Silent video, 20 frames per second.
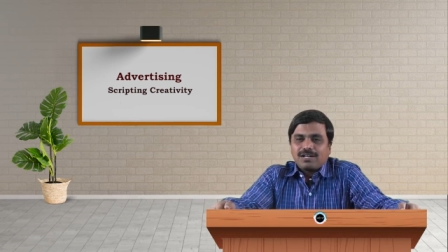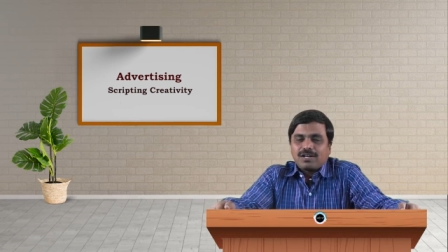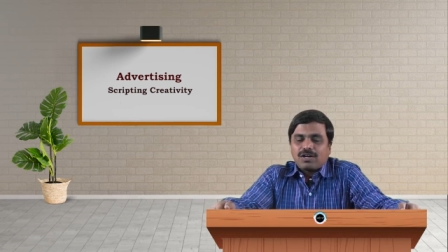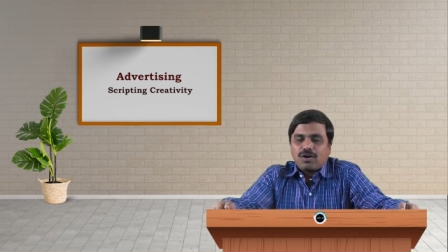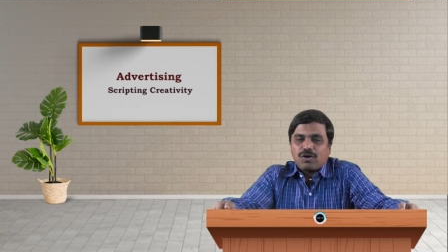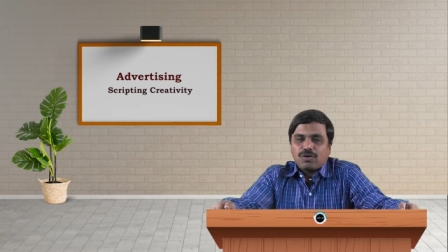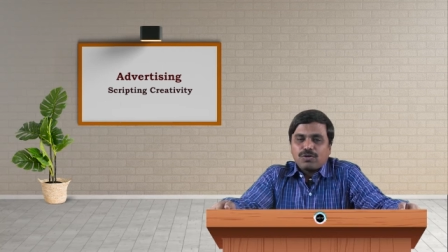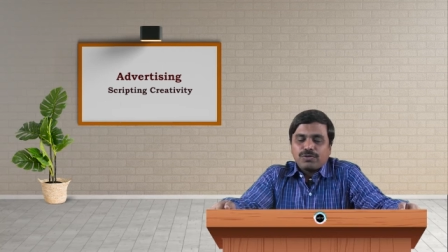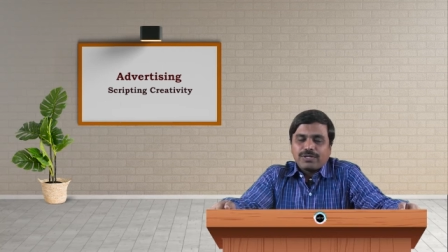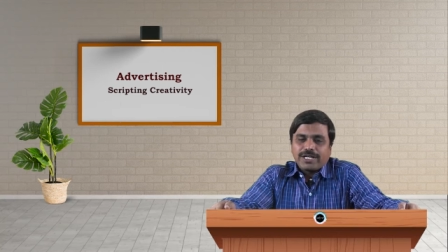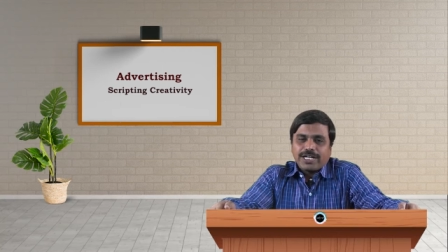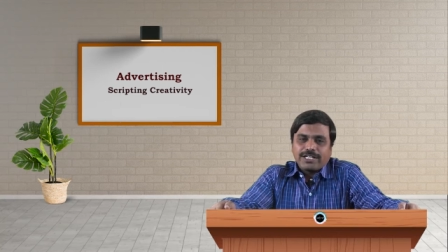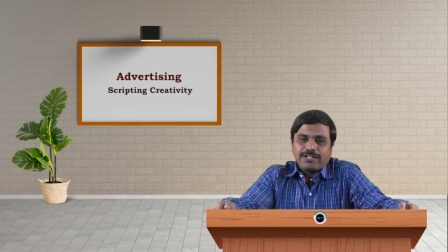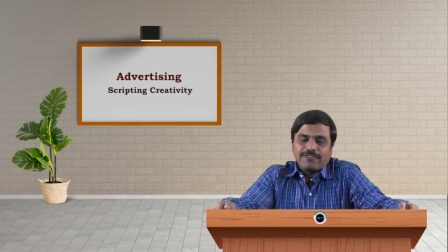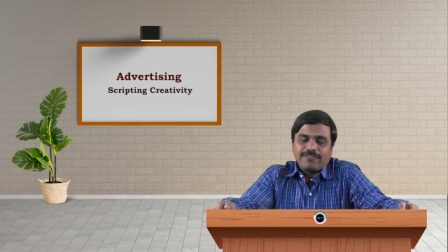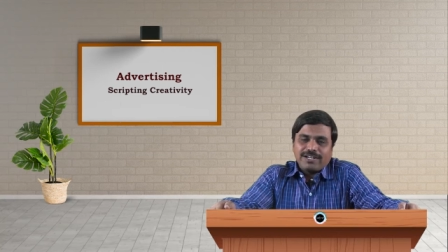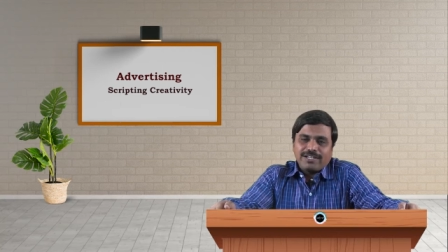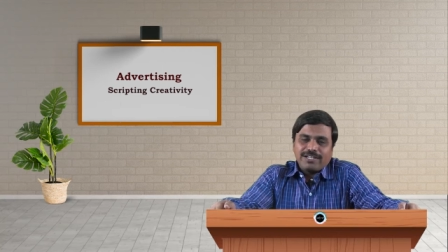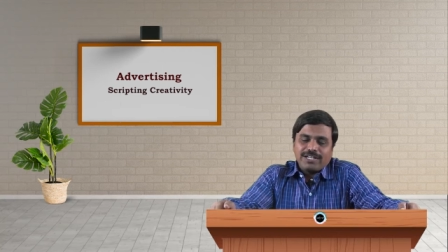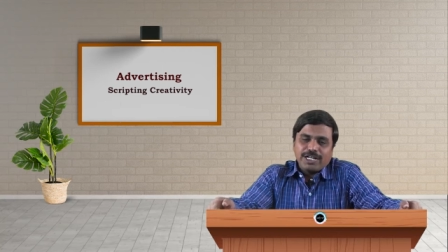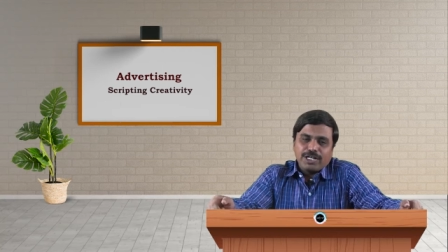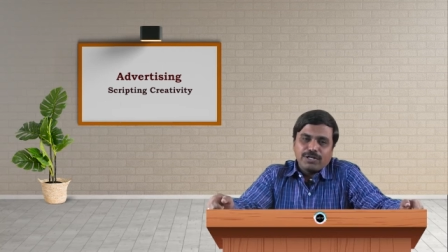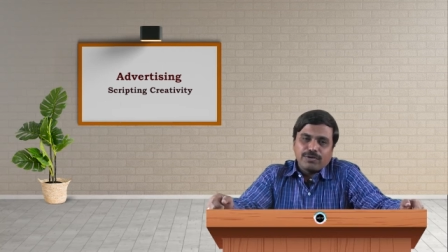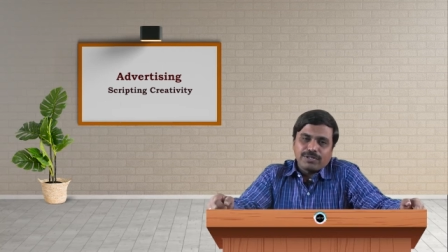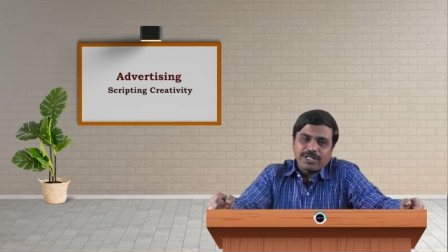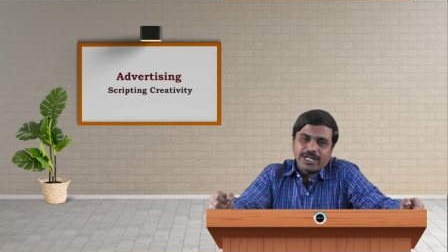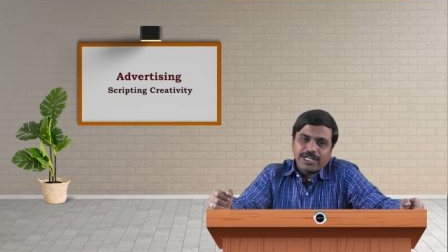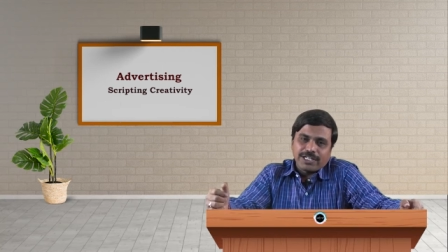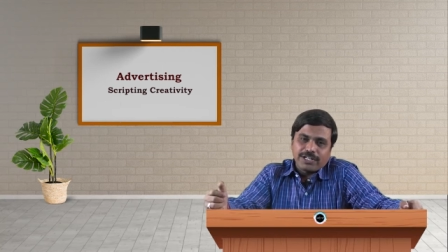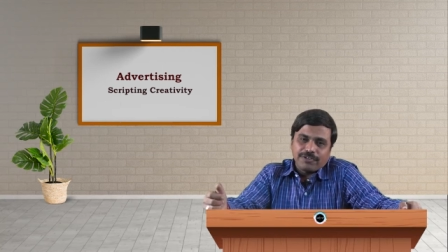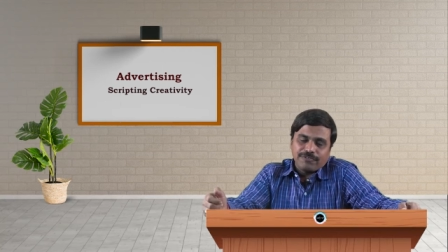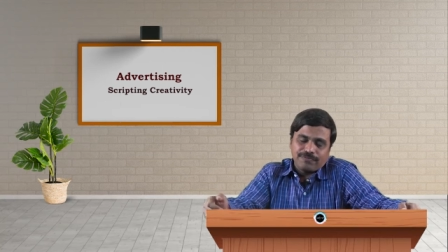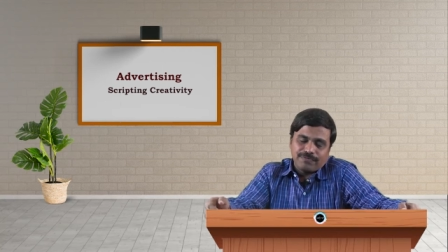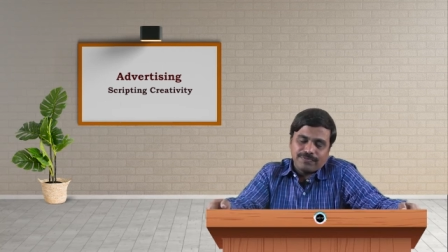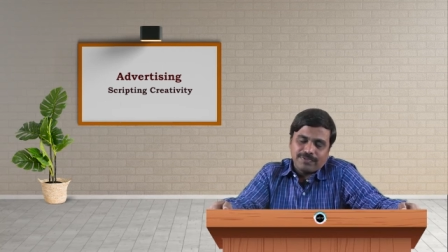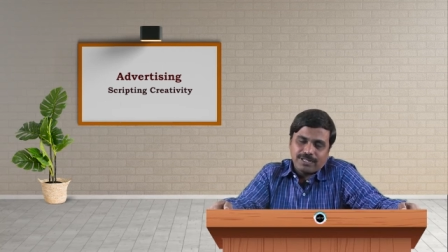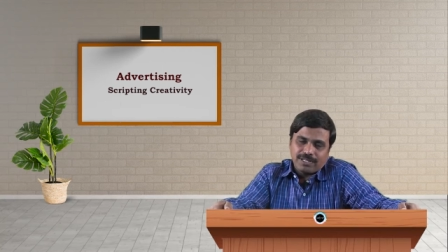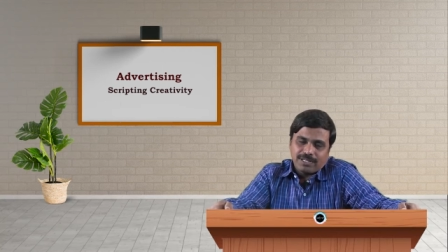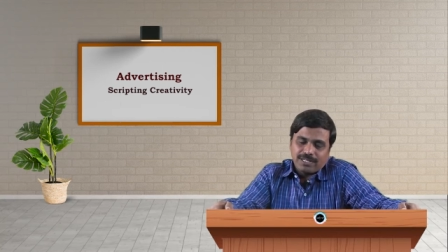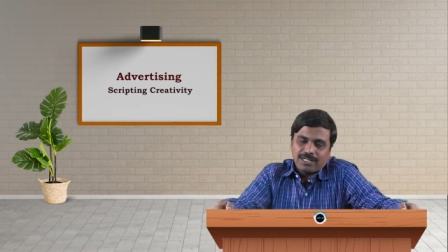connotative and
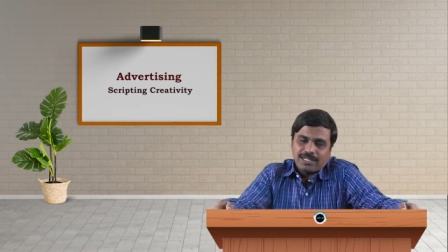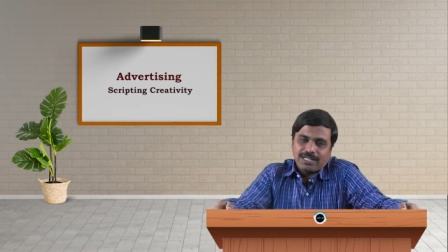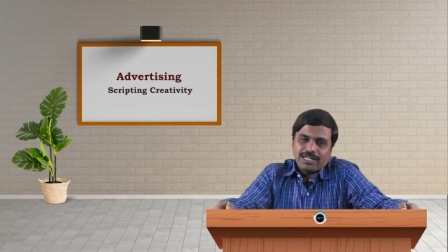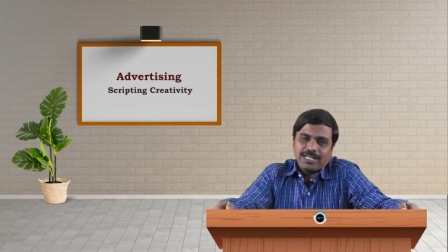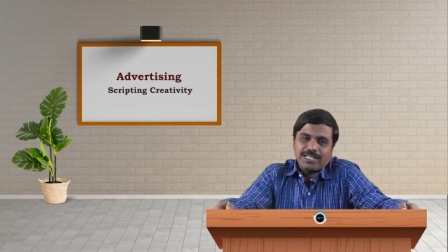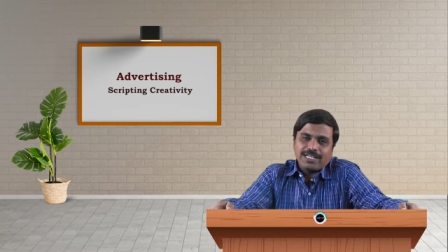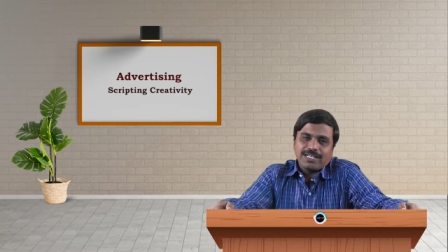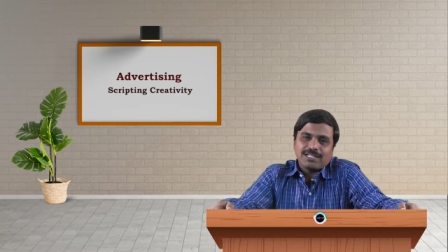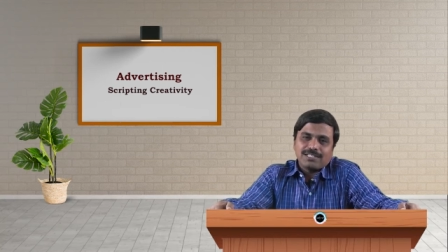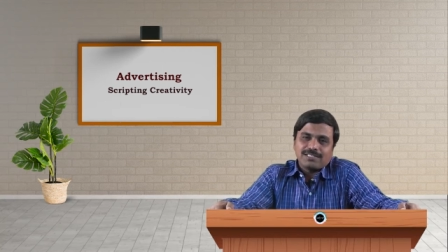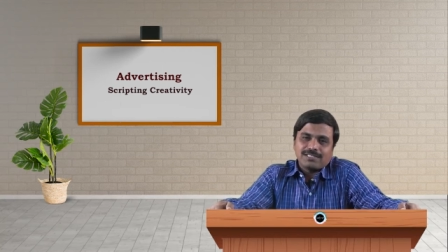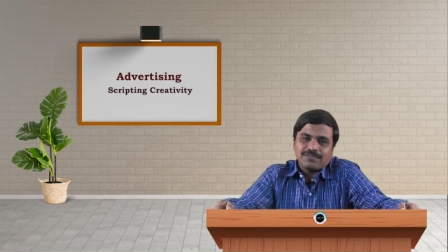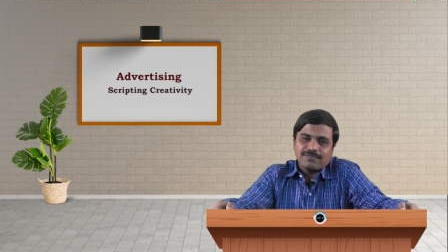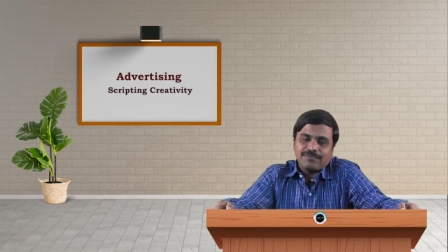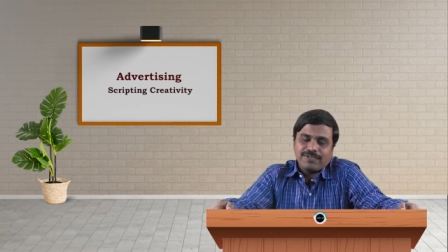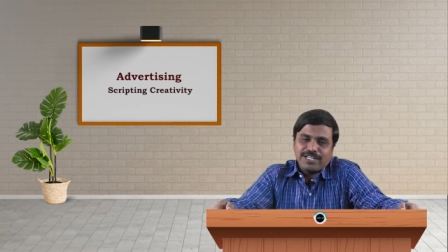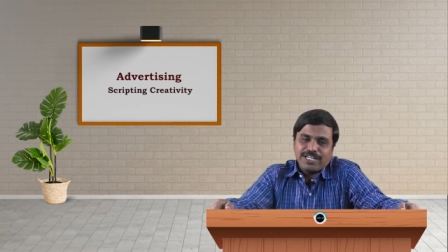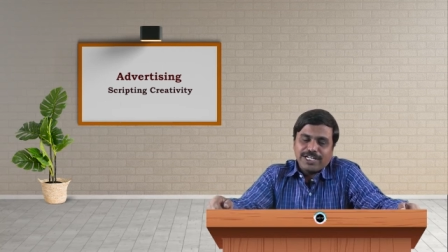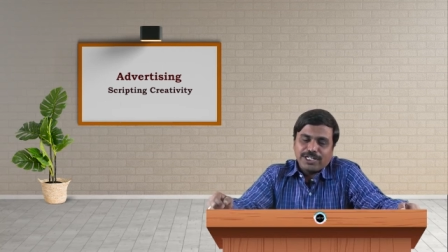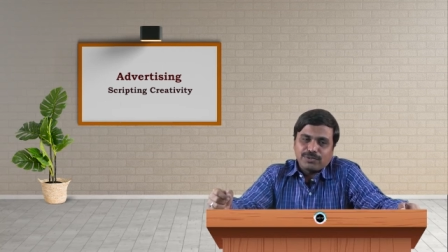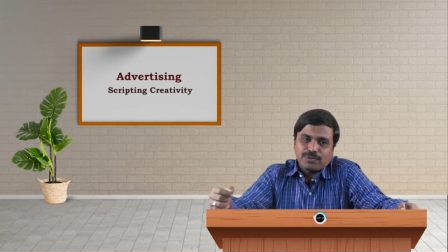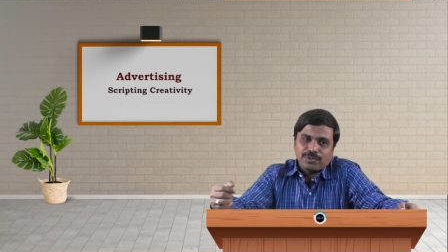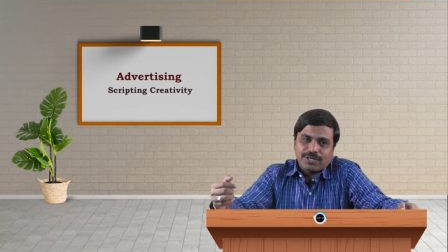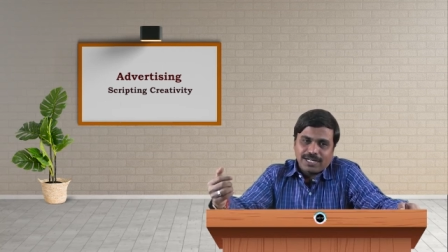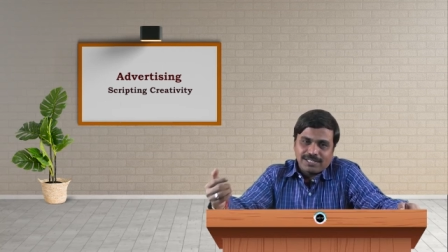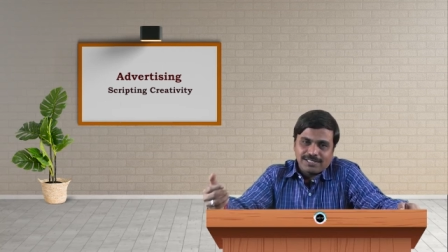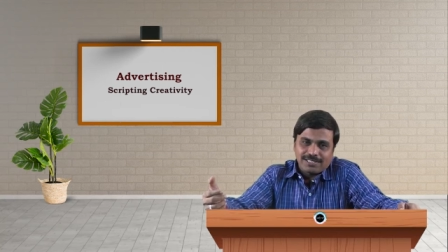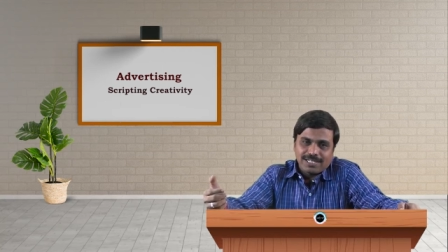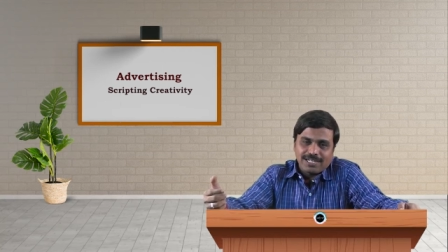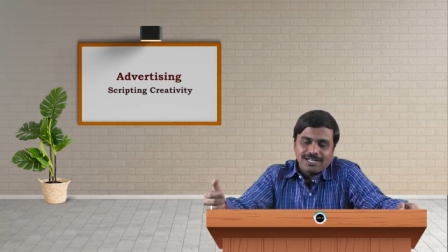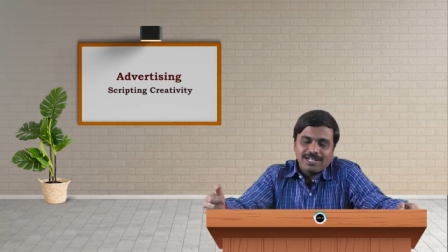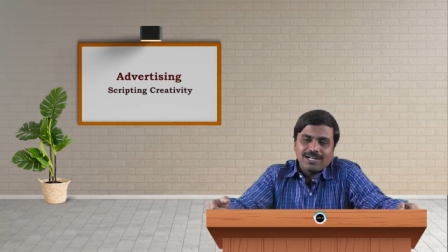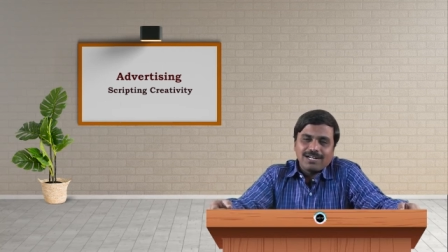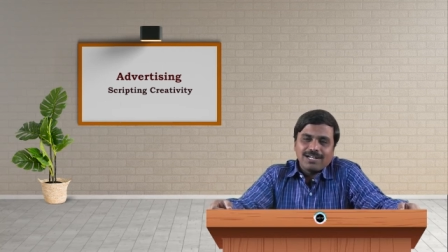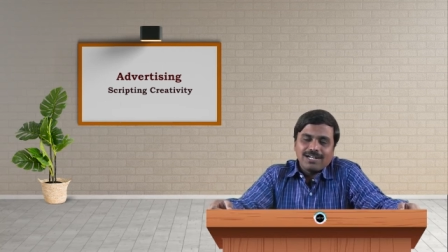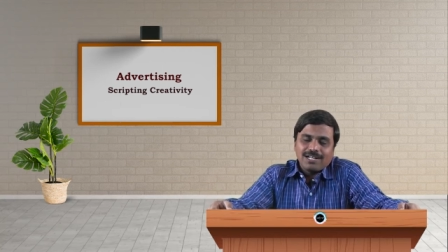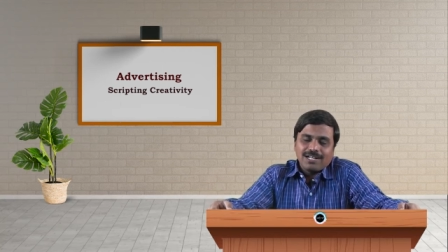denotative layers we need to consider,